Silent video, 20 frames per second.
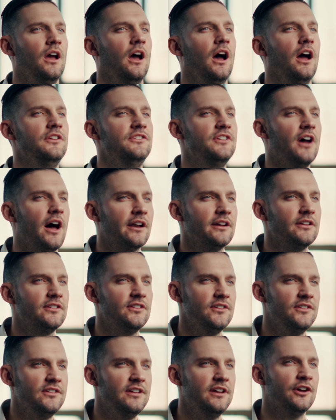Adonis
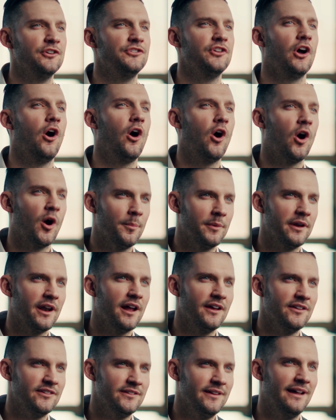is here to
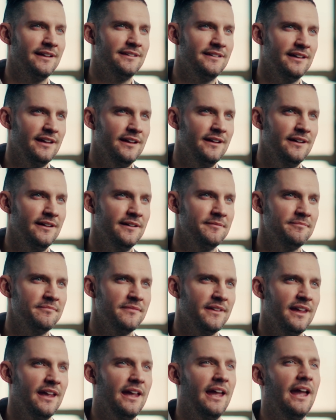harmonize that data
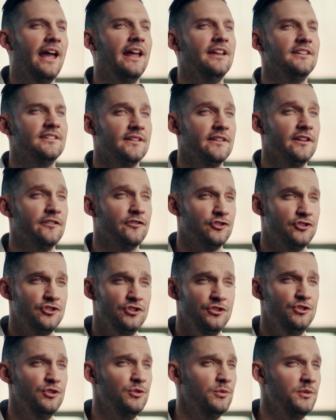and deliver to
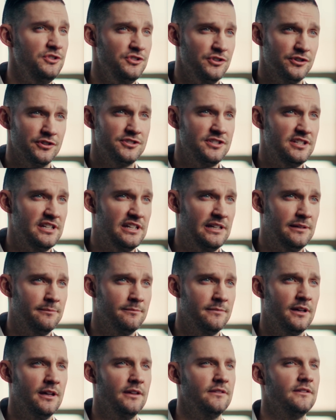you and your
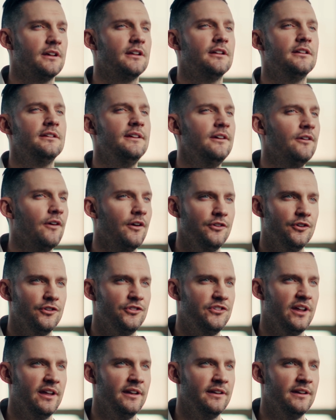team the clear
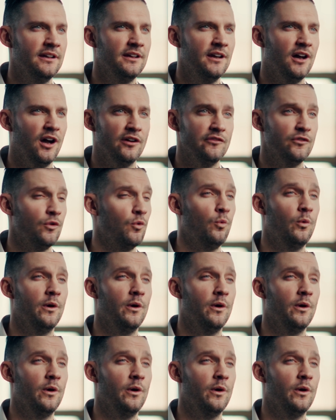understanding of